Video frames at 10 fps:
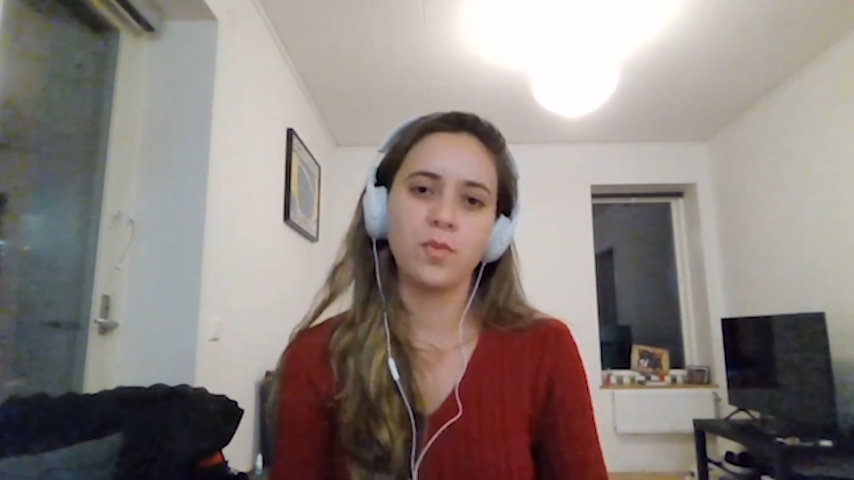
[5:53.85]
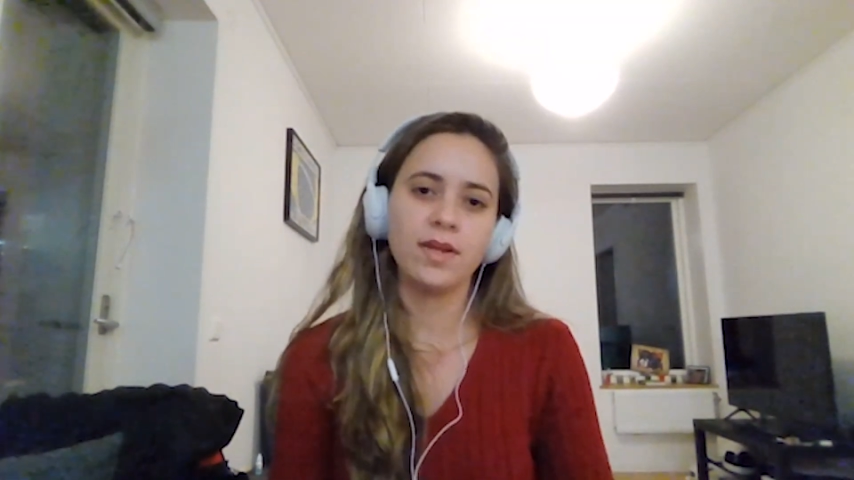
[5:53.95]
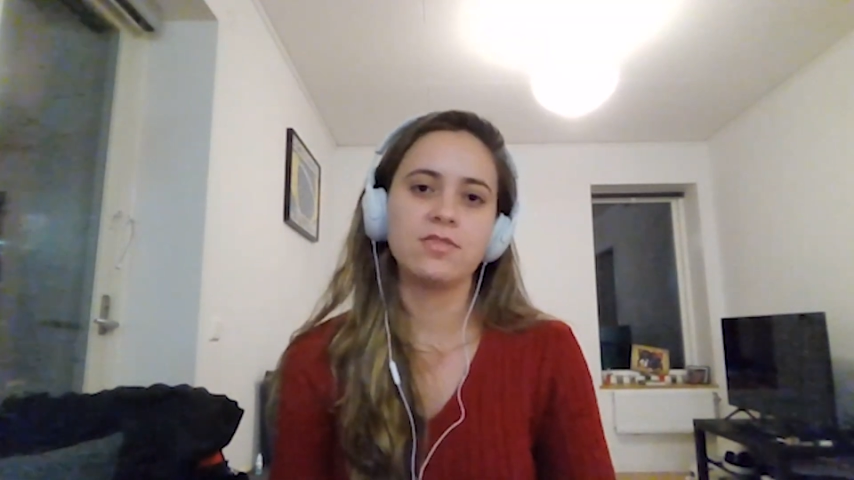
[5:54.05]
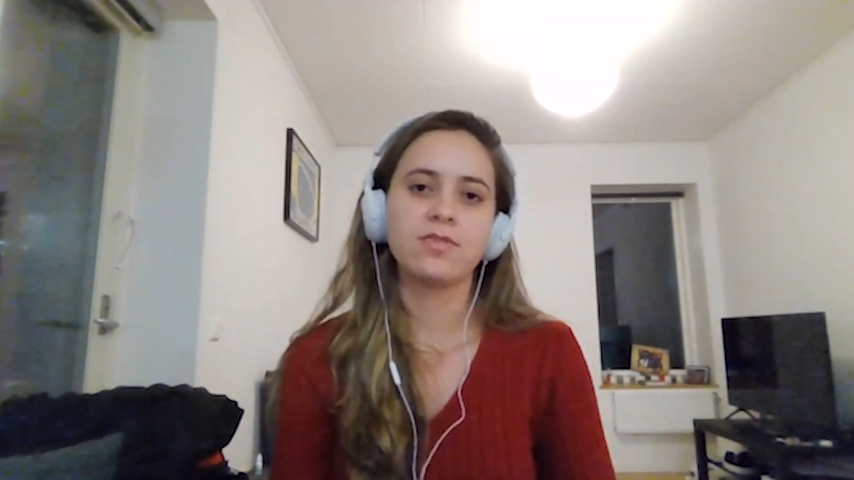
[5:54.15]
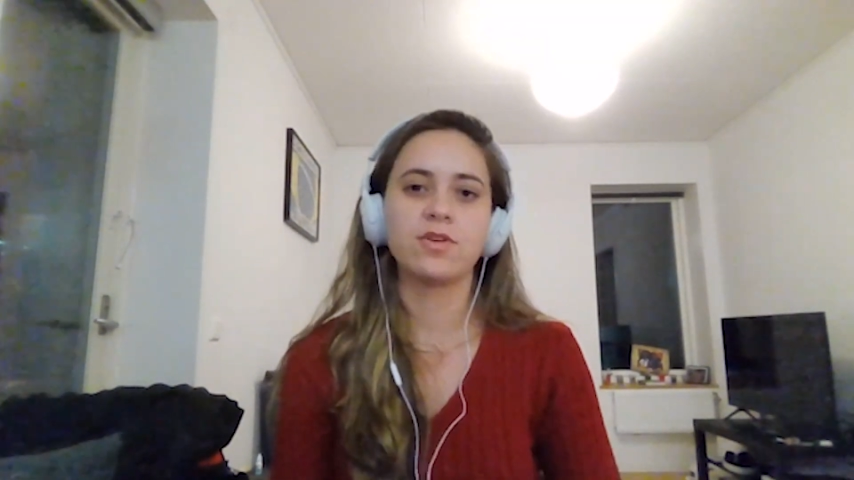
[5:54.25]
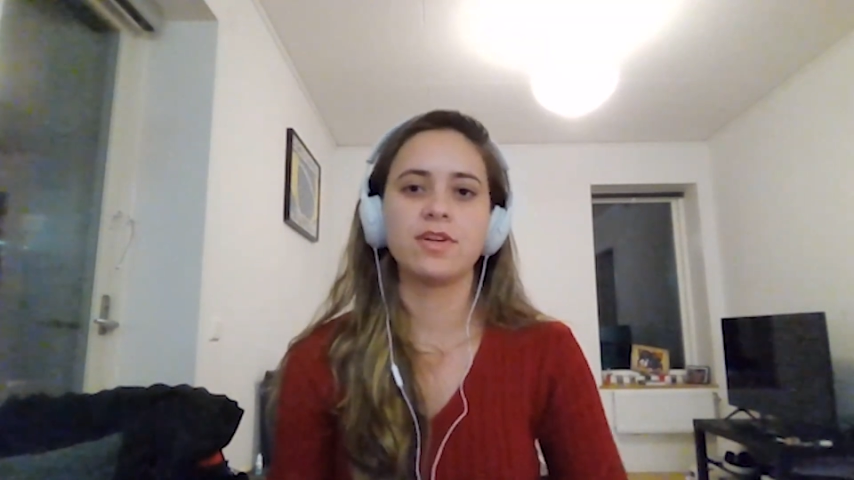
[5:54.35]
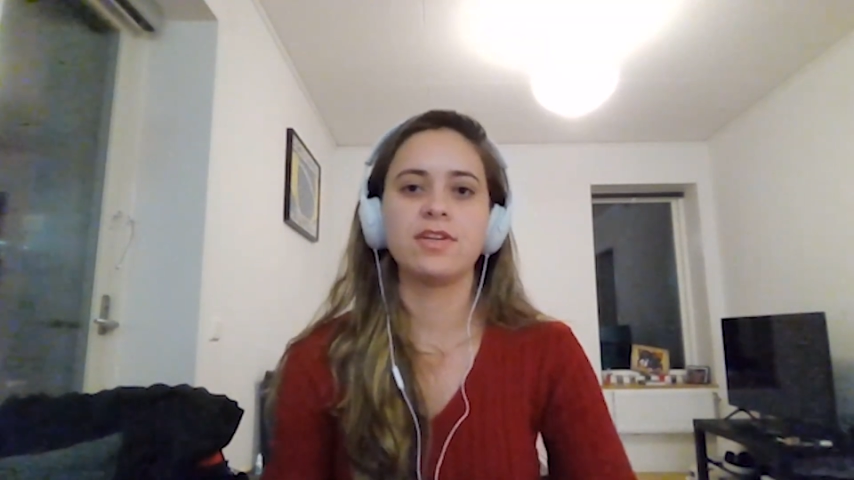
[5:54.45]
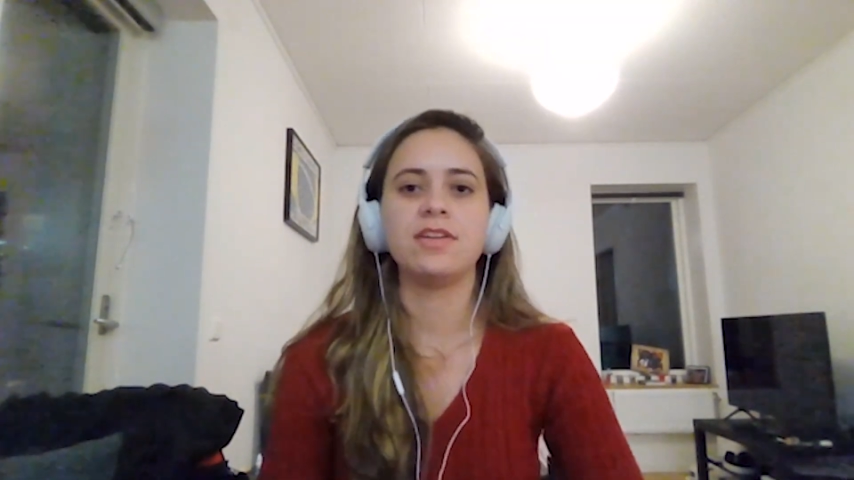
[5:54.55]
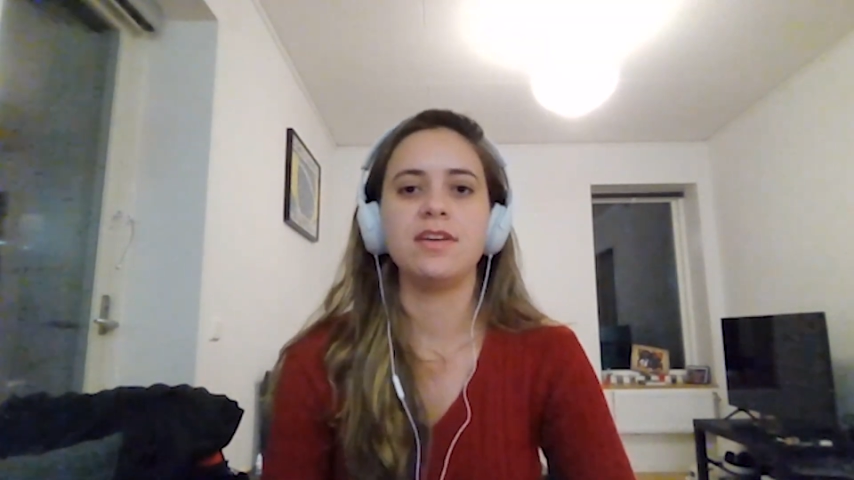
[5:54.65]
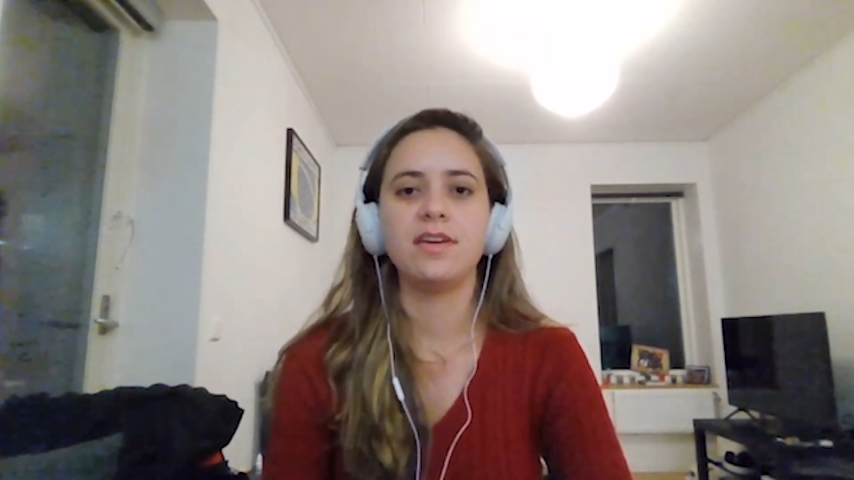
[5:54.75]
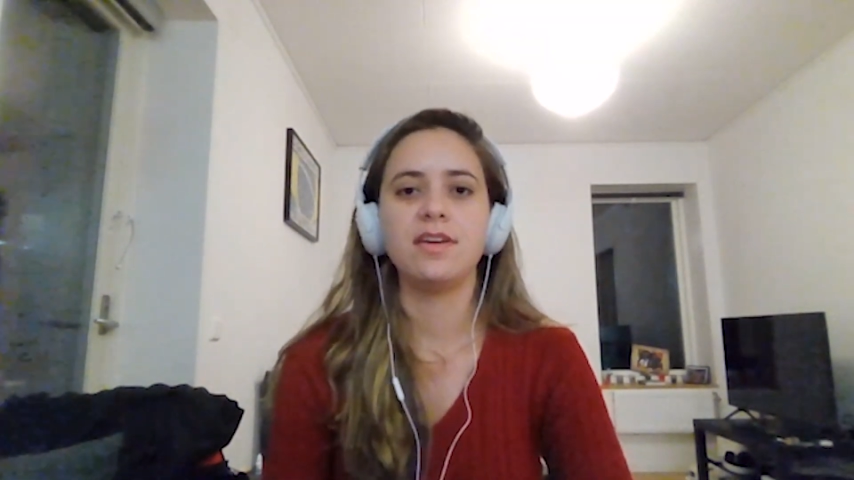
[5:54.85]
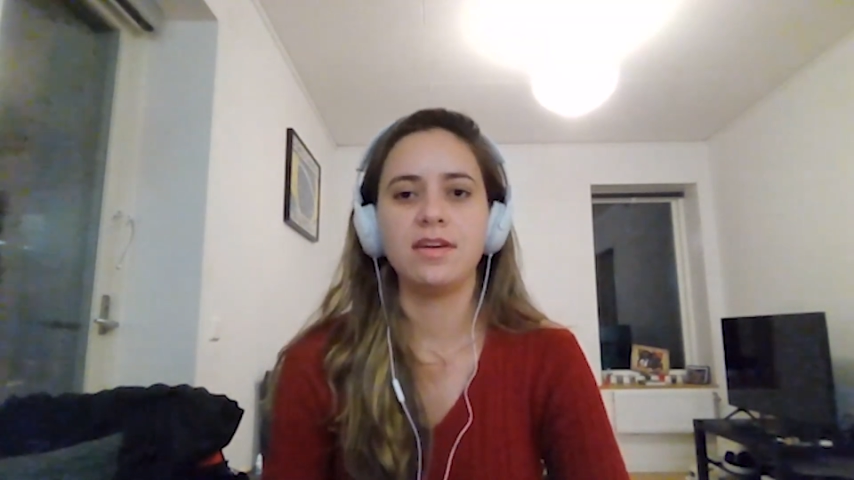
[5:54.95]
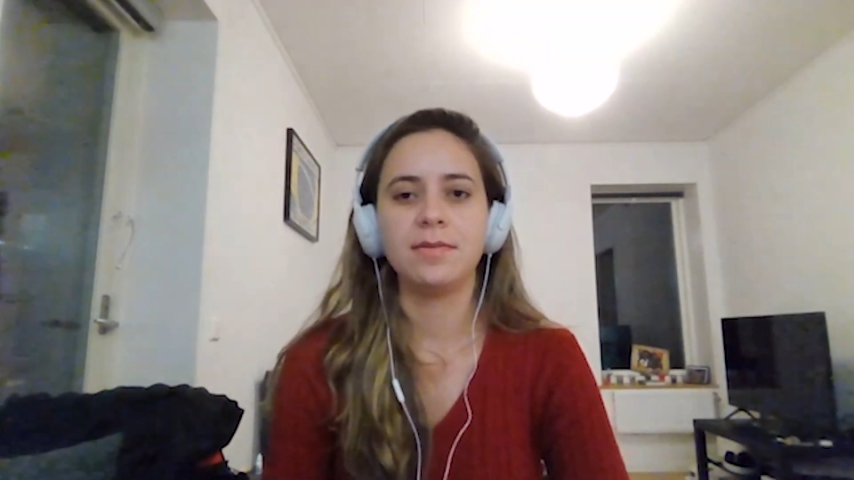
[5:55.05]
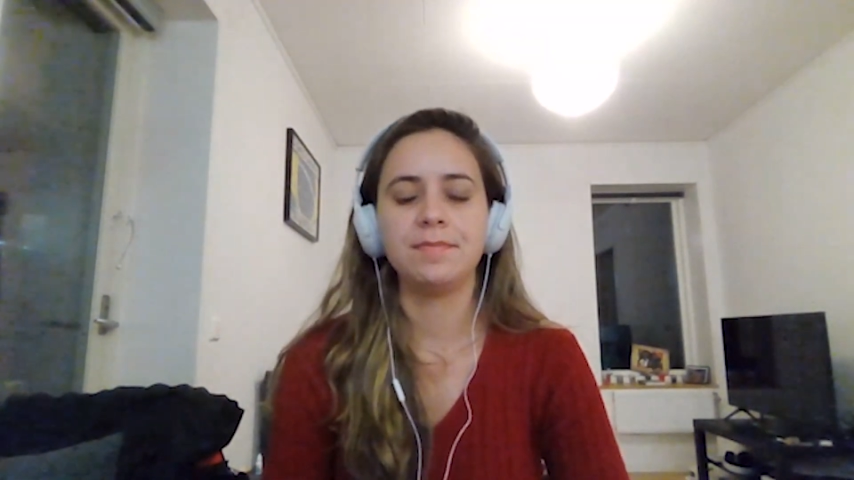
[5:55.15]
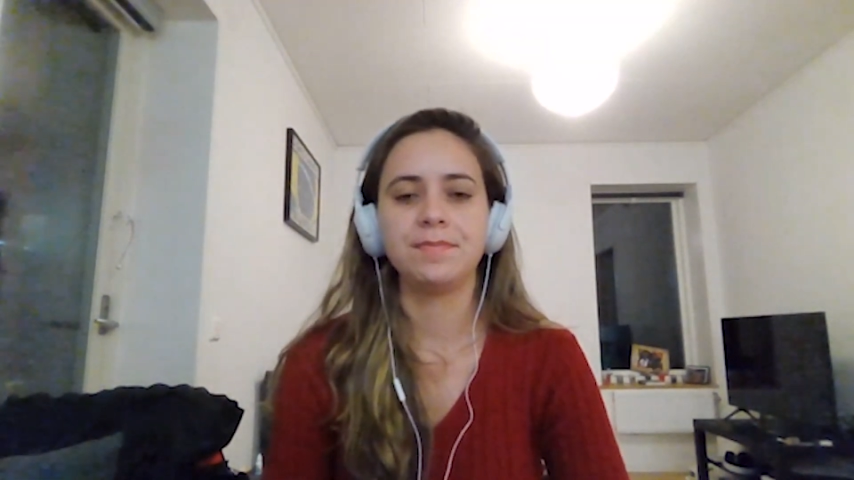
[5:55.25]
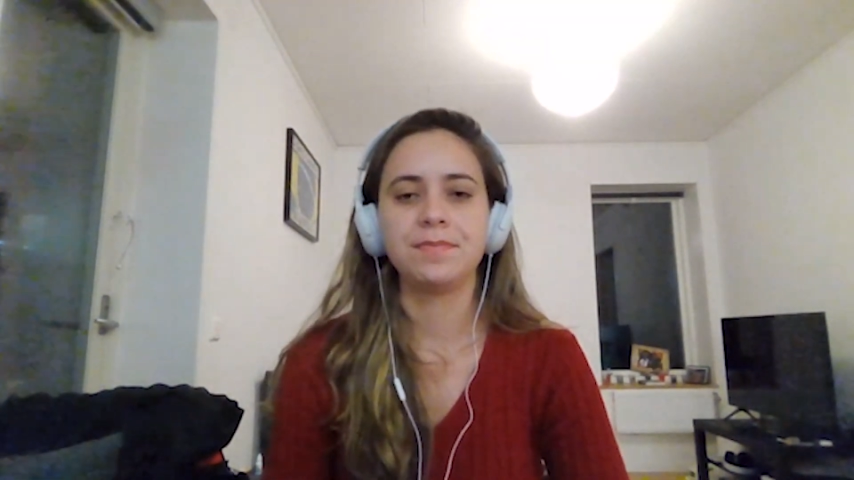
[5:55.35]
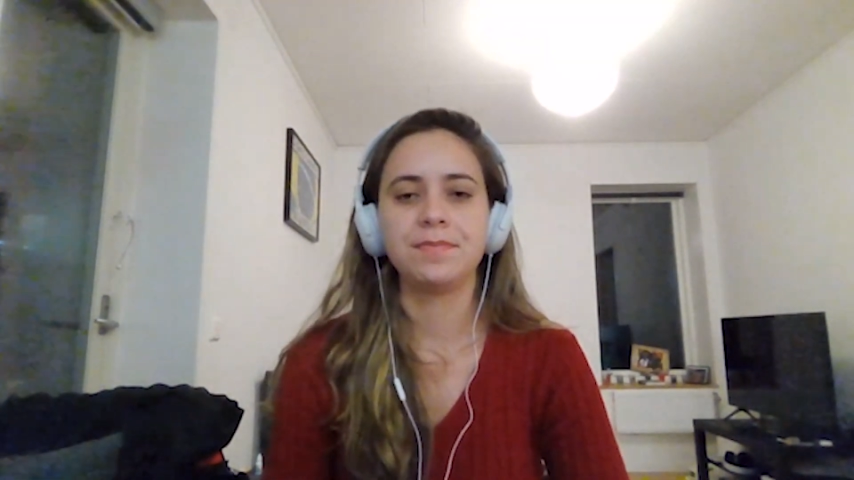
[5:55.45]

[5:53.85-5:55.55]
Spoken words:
wait for the